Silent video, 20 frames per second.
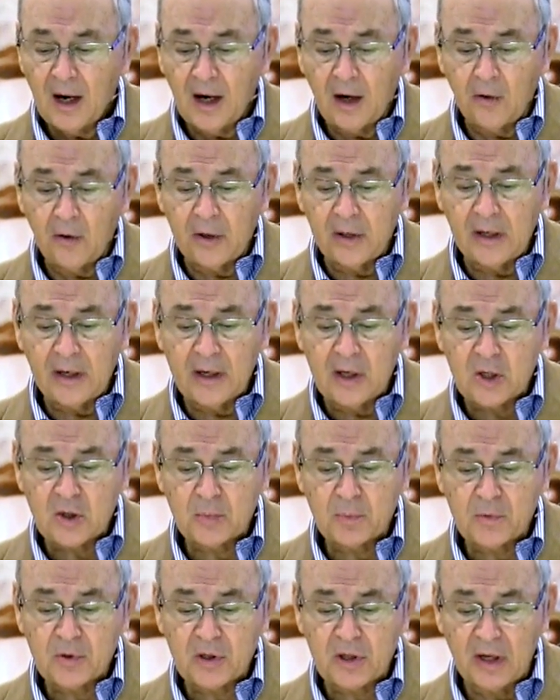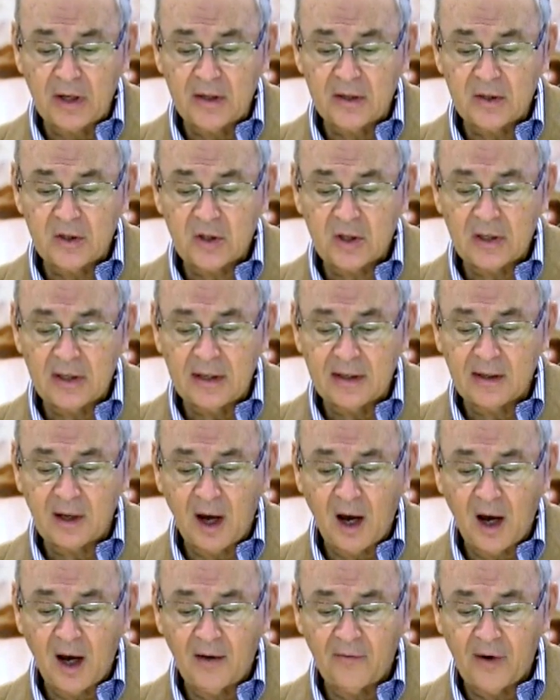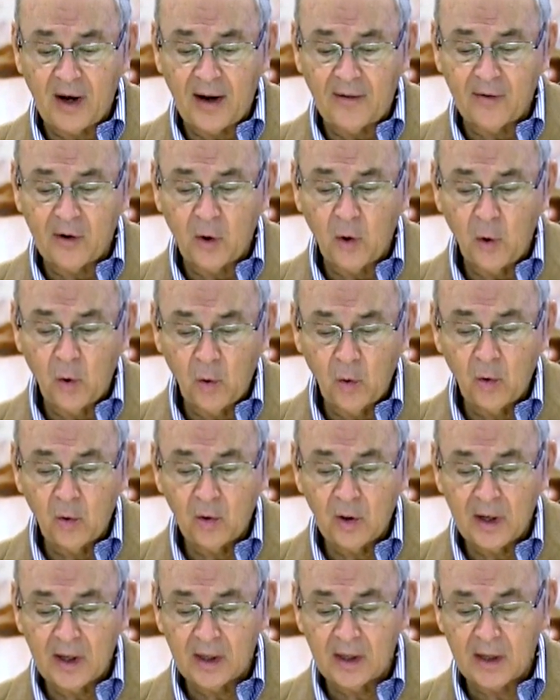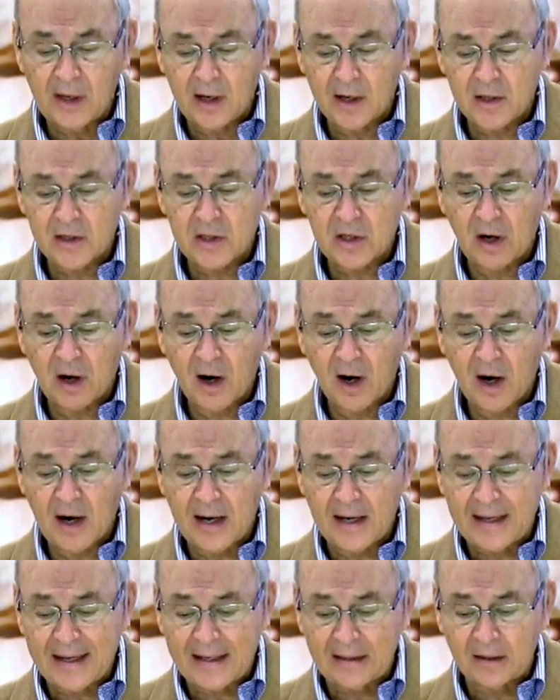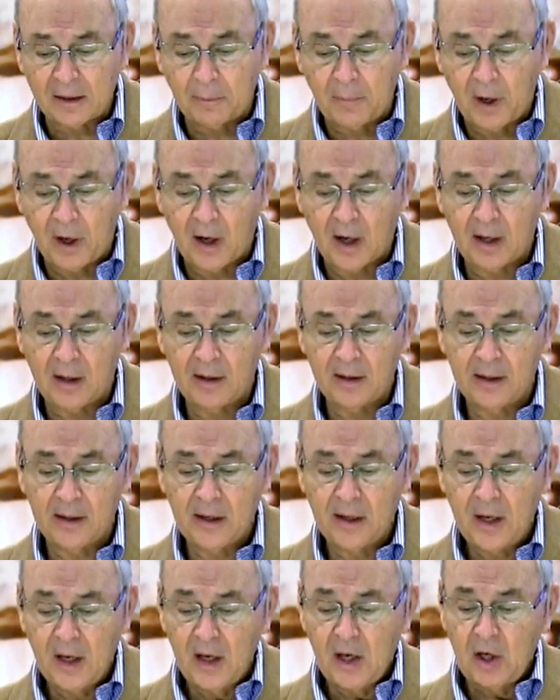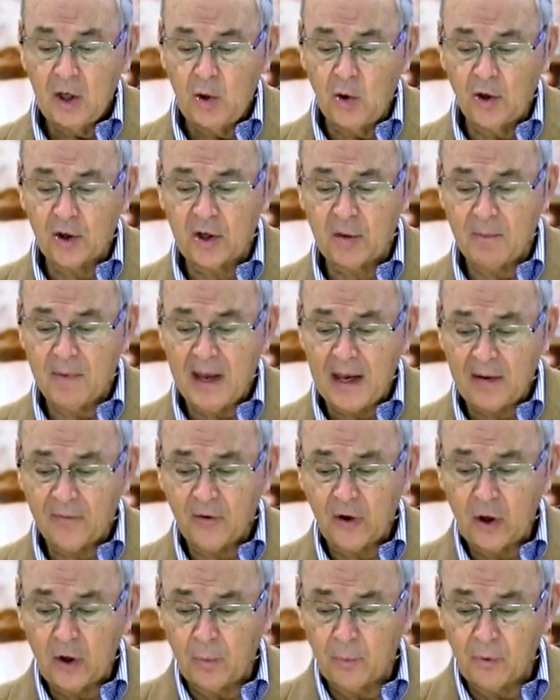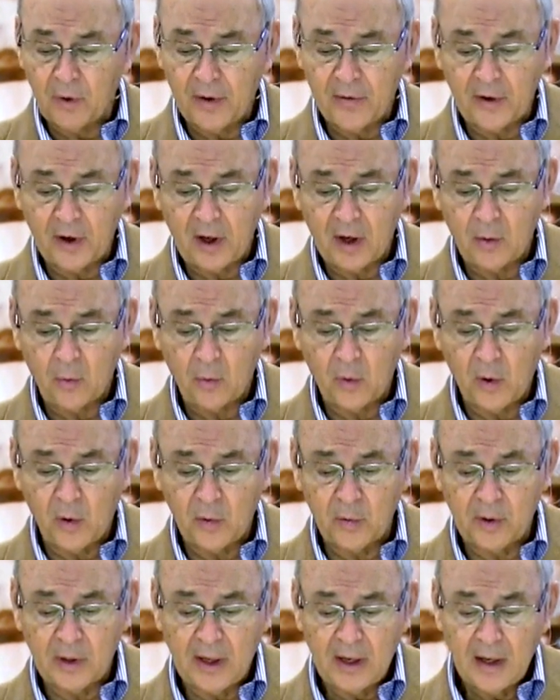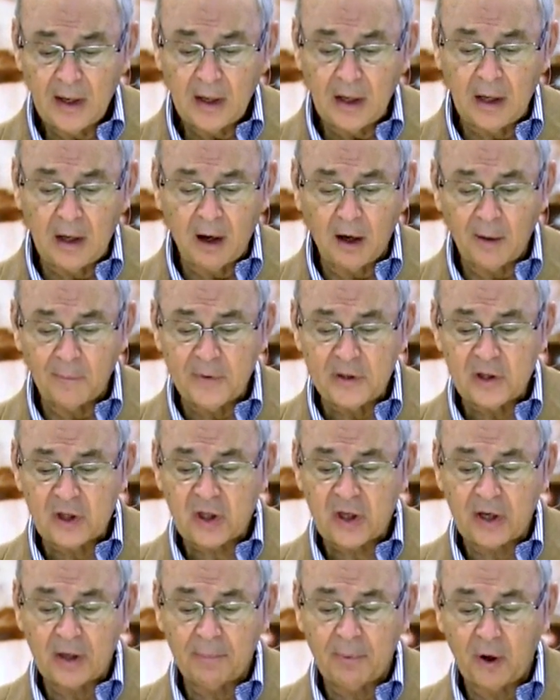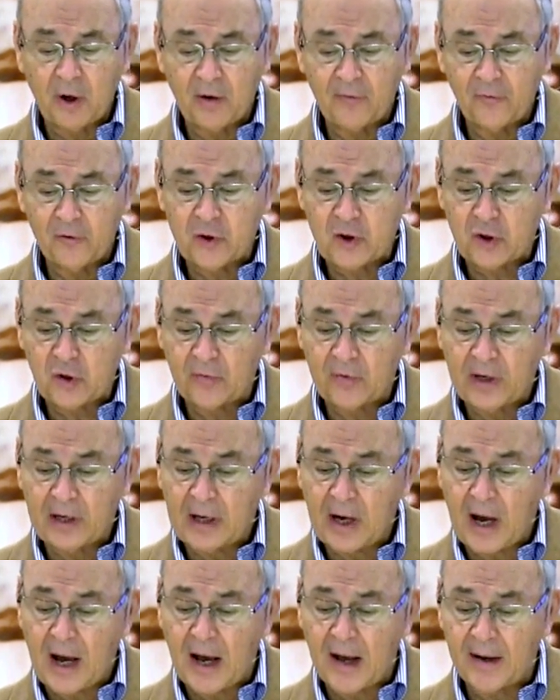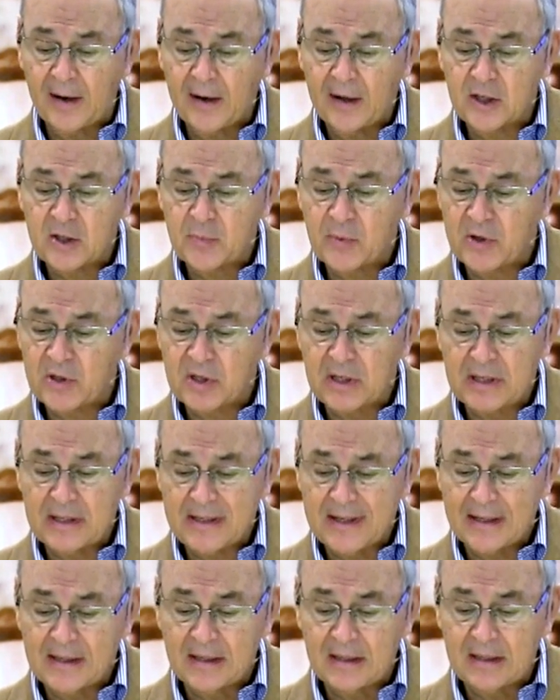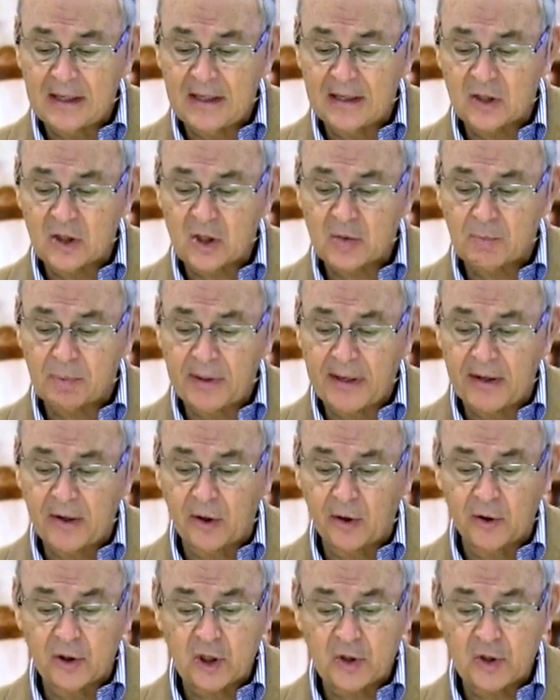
Aaron and his sons, Nadab, Abihu, Eleazar, and Ithamar. You are to make for your brother Aaron garments set apart for serving God, expressing dignity and splendor,